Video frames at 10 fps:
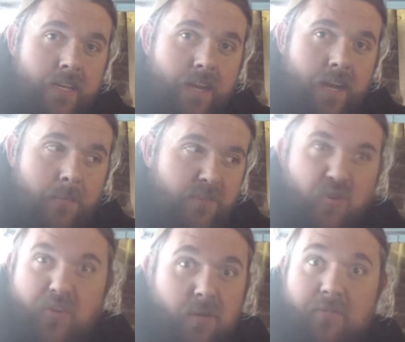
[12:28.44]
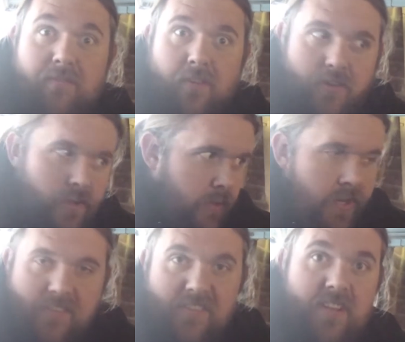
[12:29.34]
the audio wasn't very good on
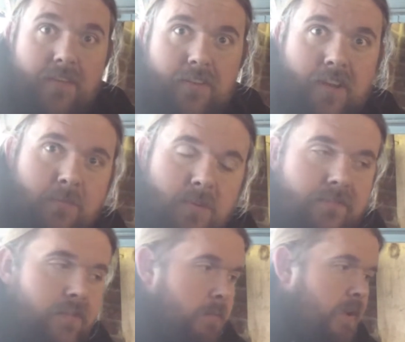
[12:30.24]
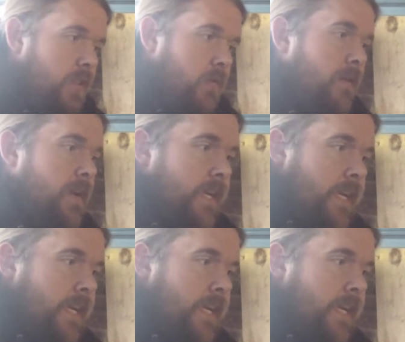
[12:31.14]
it, so Steph's asked me to film another one.